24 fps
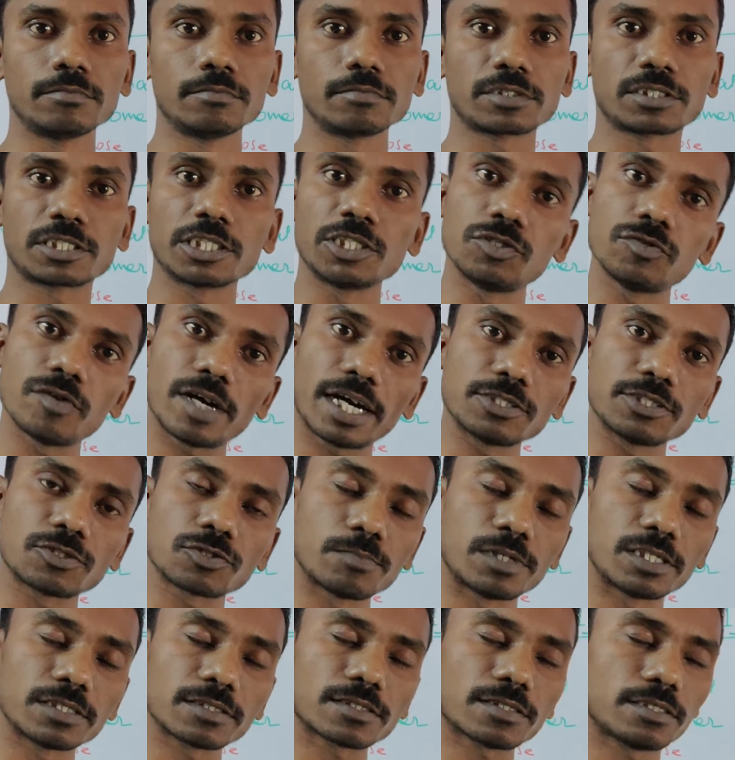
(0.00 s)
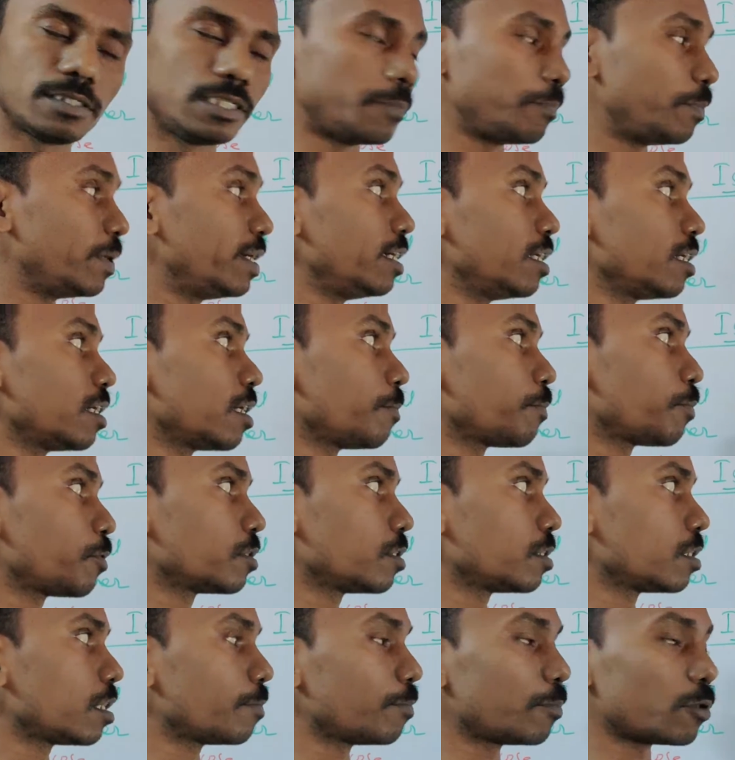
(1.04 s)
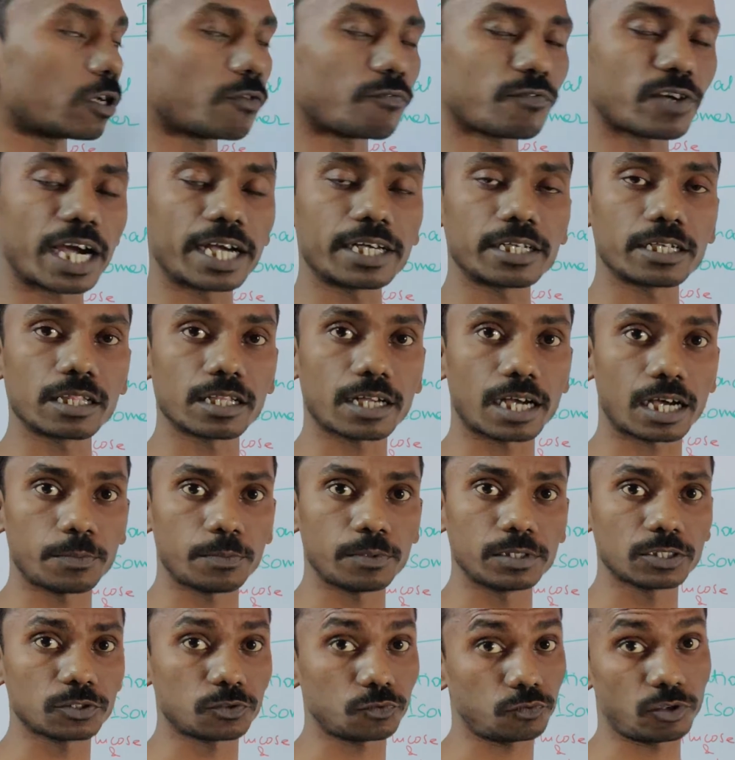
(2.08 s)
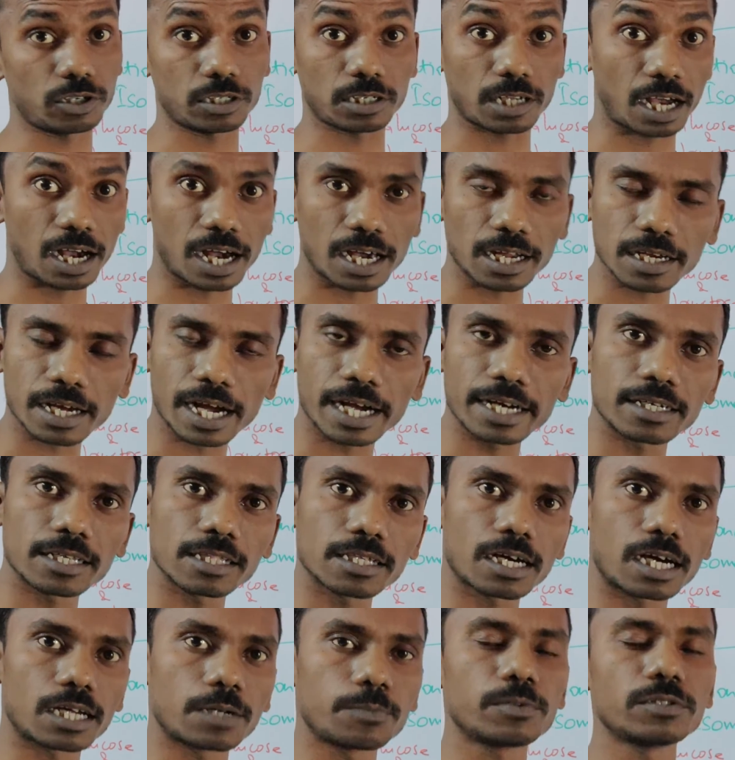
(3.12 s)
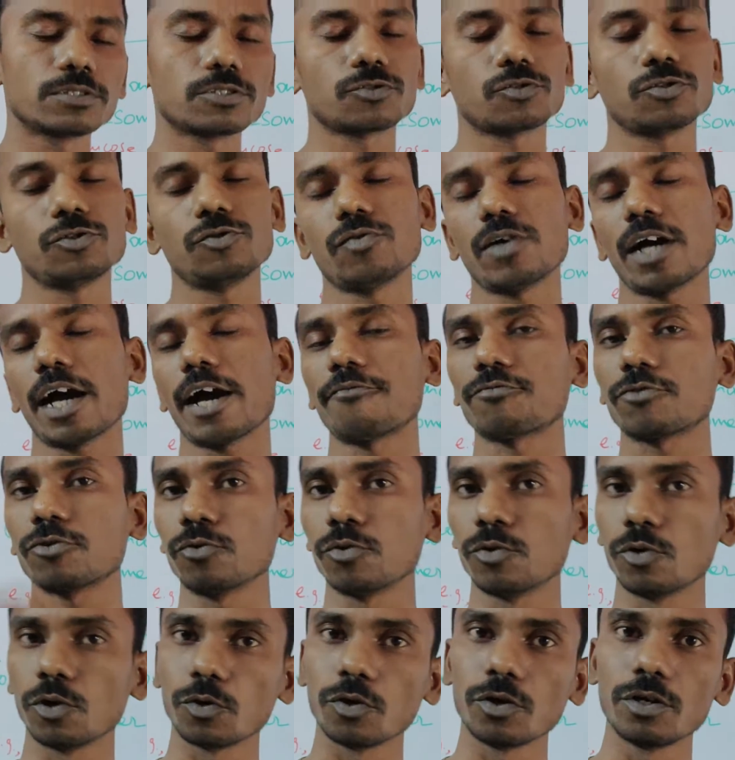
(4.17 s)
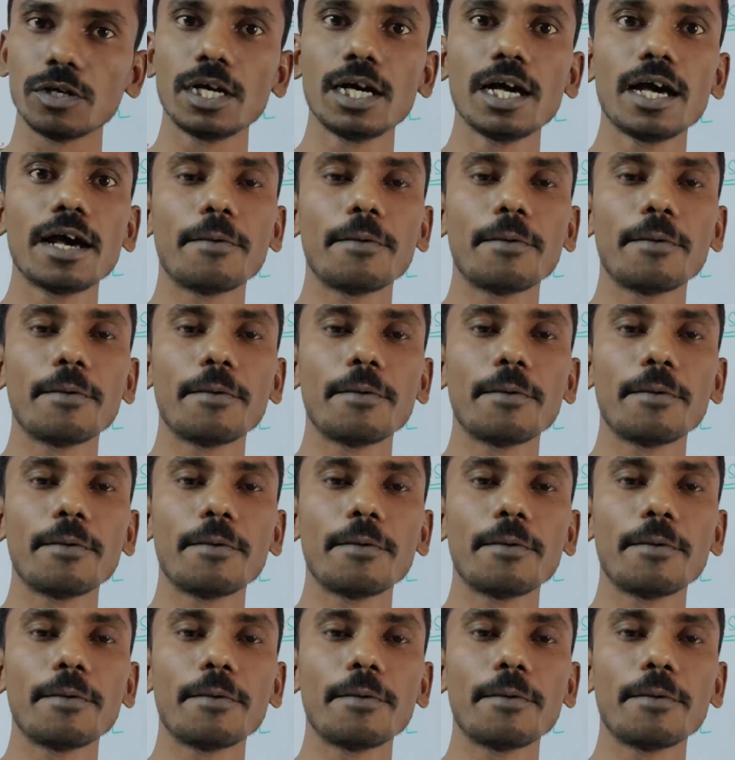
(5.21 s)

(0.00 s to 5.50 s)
stereoisomers depending upon the number of chiral carbons. What are chiral carbons? So you have to go